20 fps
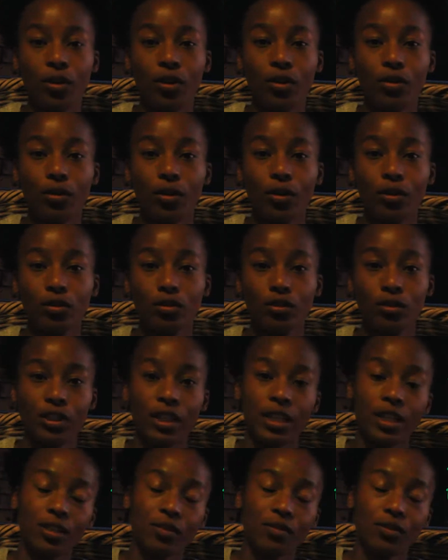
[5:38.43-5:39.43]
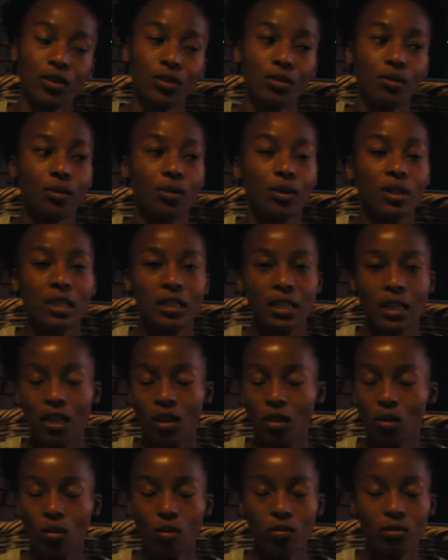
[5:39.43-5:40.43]
earn on your tax-free, so there's like
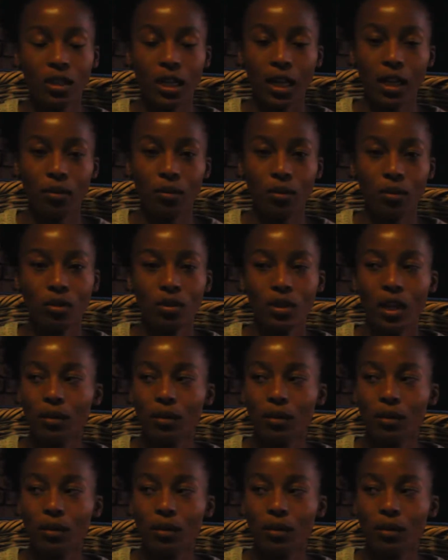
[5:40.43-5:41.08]
a whole table.